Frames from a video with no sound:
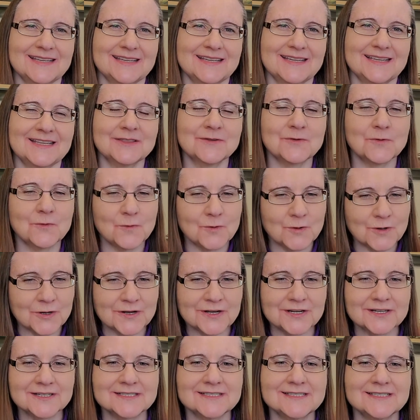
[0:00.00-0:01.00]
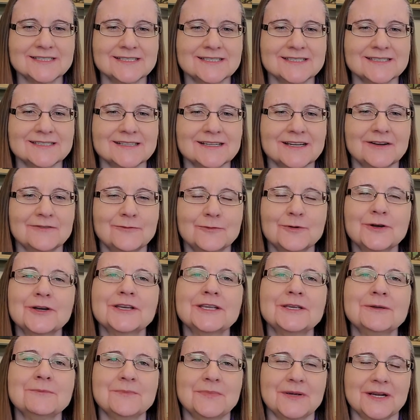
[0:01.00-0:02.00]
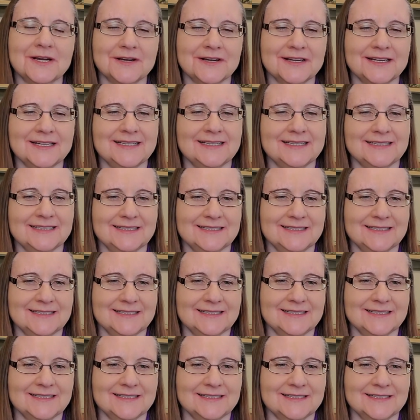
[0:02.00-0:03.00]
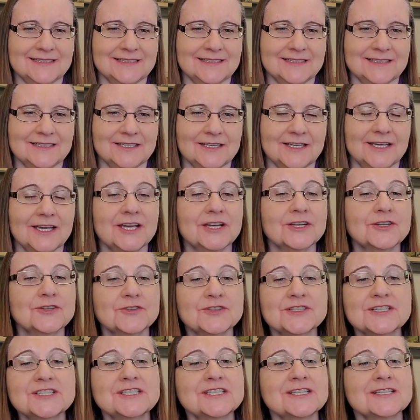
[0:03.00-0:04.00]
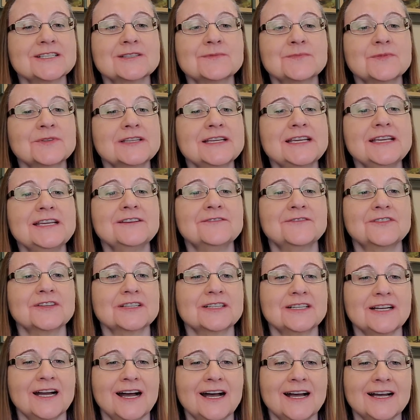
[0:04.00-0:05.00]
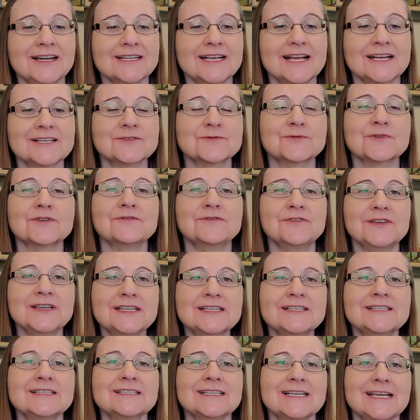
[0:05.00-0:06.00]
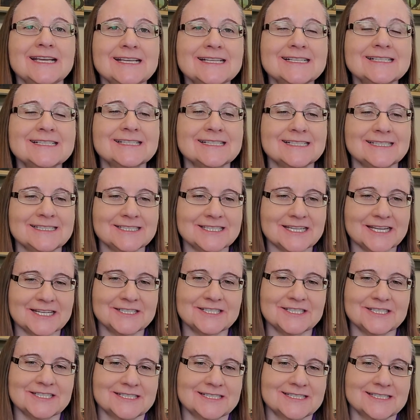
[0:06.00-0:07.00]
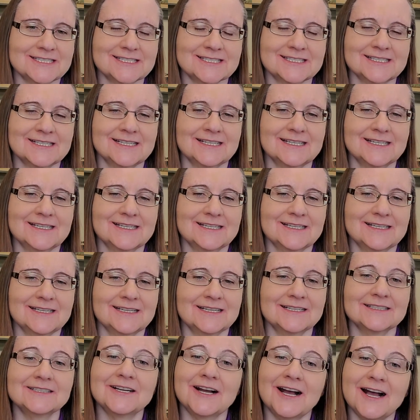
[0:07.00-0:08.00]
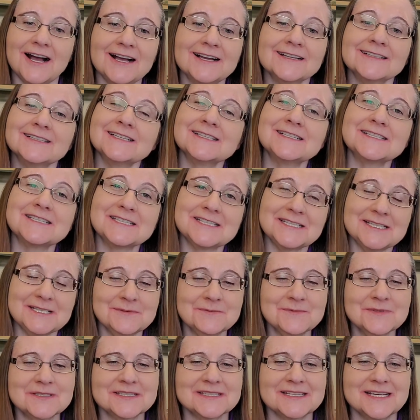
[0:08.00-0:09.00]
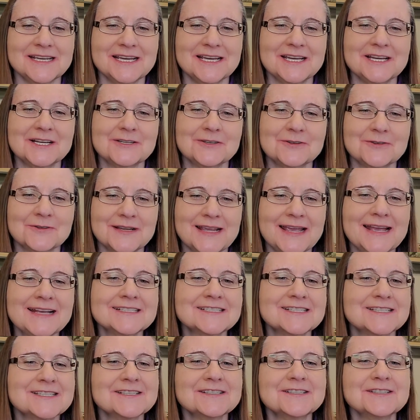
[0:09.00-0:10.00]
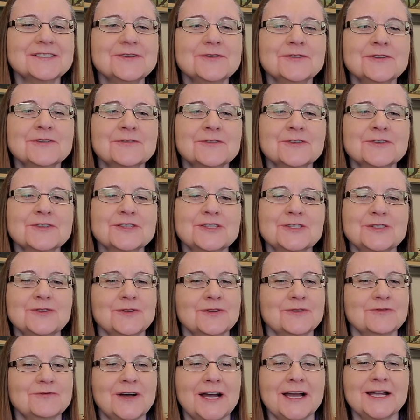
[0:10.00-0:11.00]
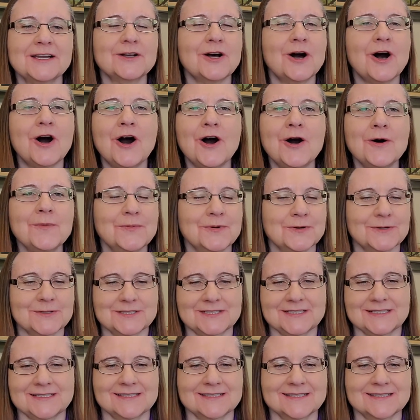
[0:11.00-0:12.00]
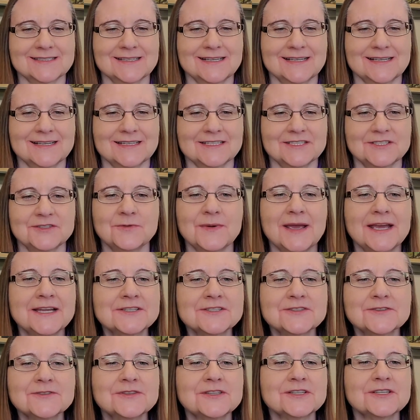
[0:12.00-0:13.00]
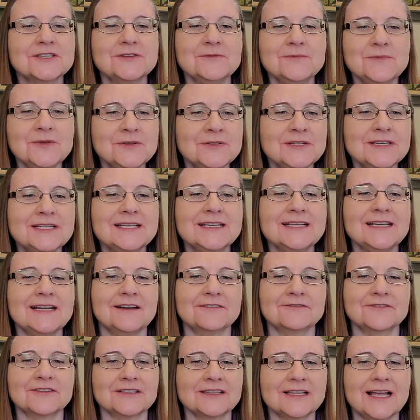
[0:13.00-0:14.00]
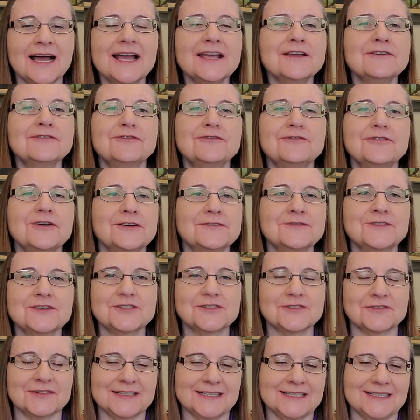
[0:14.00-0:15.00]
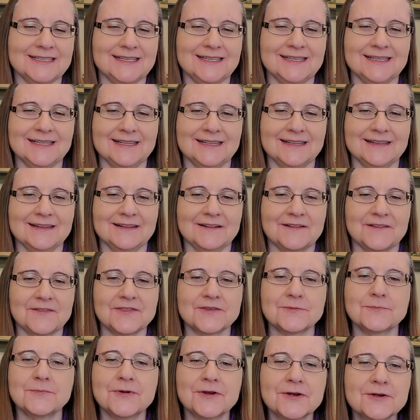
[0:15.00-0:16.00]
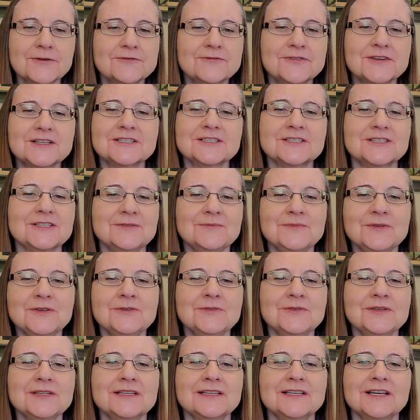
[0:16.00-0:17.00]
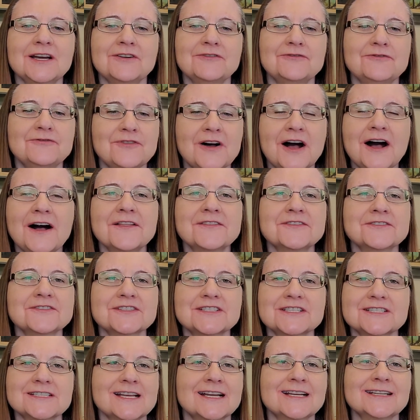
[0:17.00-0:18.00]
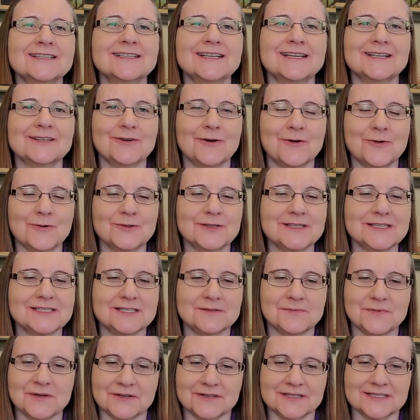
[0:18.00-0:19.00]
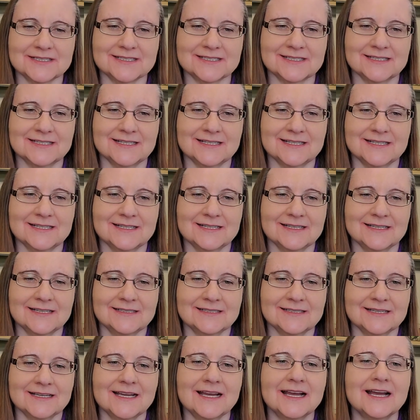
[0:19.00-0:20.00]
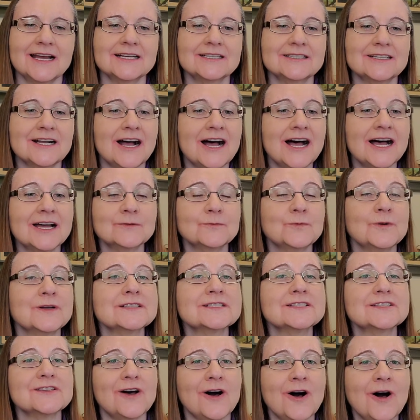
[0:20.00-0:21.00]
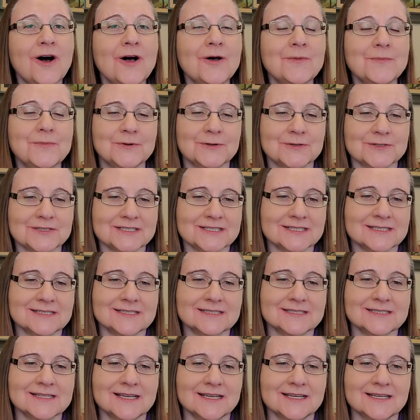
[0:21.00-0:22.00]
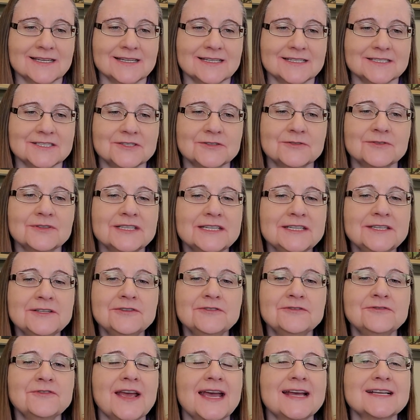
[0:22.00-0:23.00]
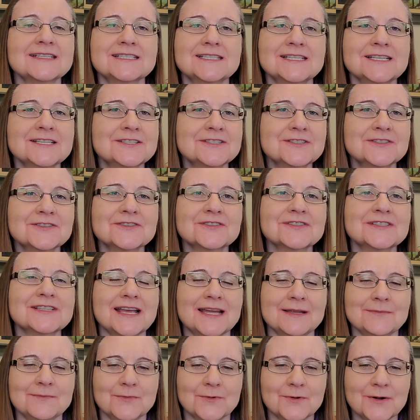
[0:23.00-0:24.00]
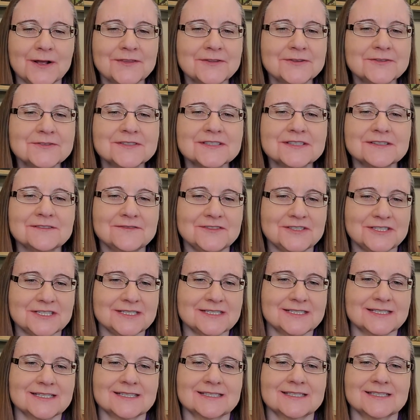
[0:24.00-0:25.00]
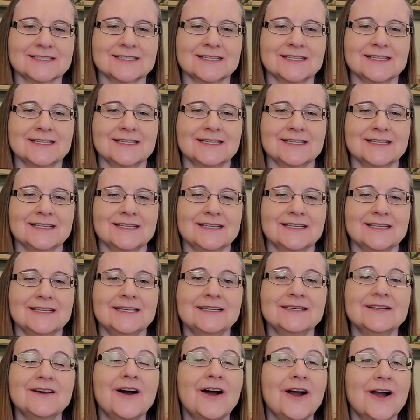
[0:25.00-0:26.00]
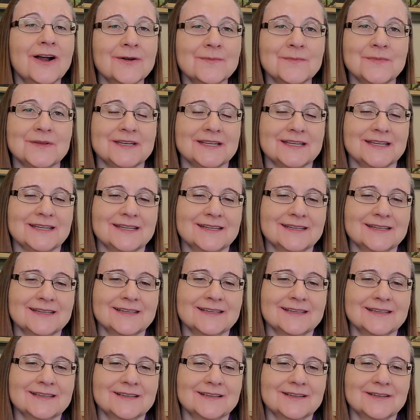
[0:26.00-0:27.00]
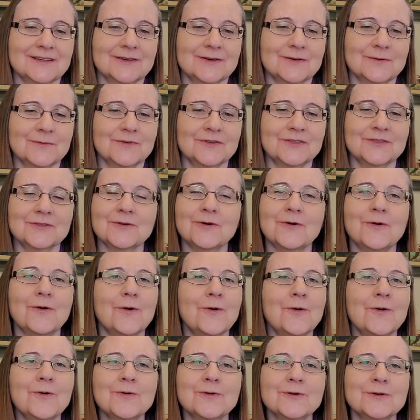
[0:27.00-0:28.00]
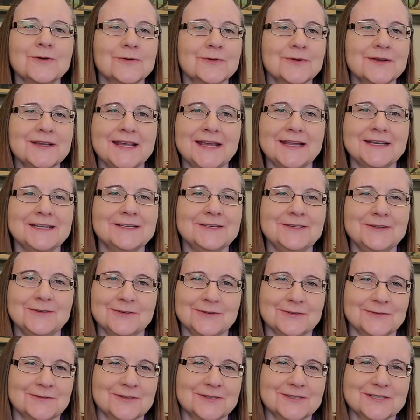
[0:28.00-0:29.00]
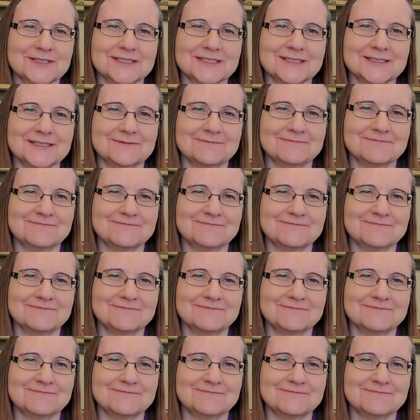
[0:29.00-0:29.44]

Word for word: In the words of William Berry, Christians believe that God has revealed his intentions. God, it seems, creates this universe to invite all persons to enter the community of the life of the Trinity, the perfect communion of Father, Son, and Holy Spirit. God wants all persons to live as sisters and brothers of Jesus in harmony with the whole created universe.